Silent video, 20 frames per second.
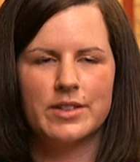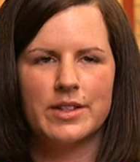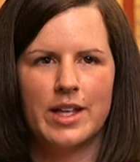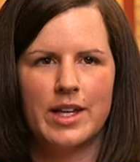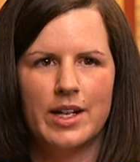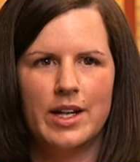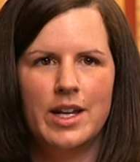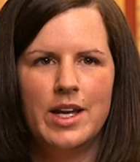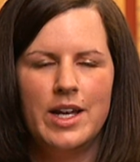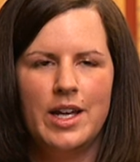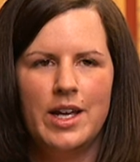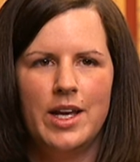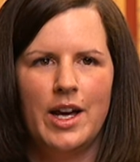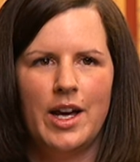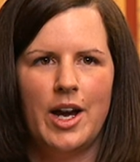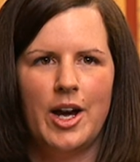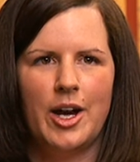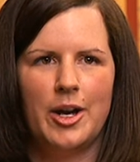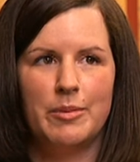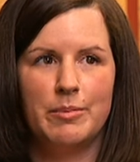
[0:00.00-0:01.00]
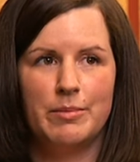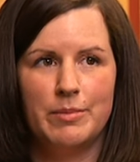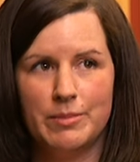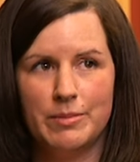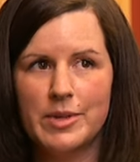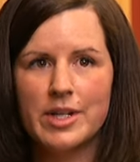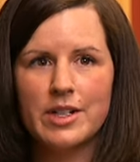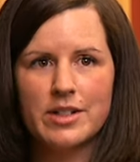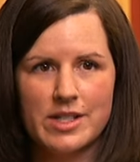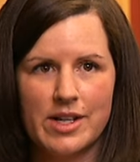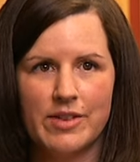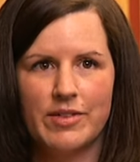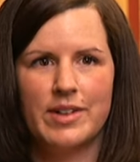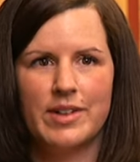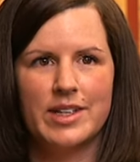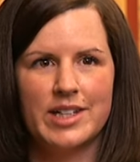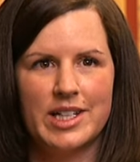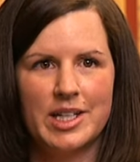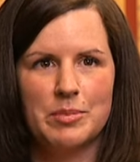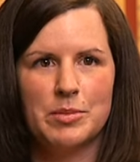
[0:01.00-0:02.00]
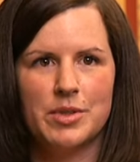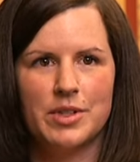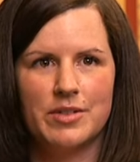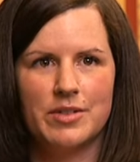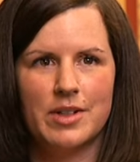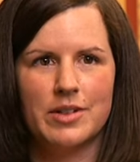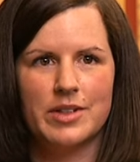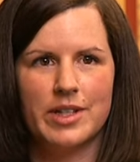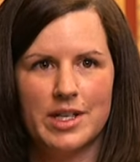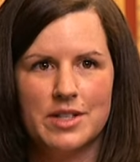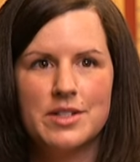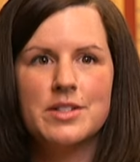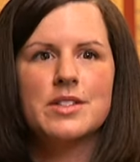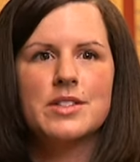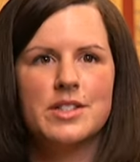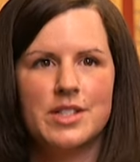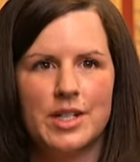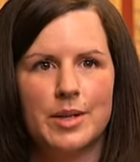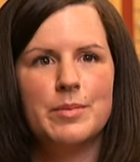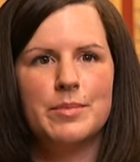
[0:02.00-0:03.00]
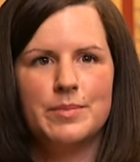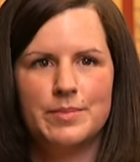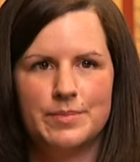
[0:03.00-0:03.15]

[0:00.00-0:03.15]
then it'll definitely improve our relationship.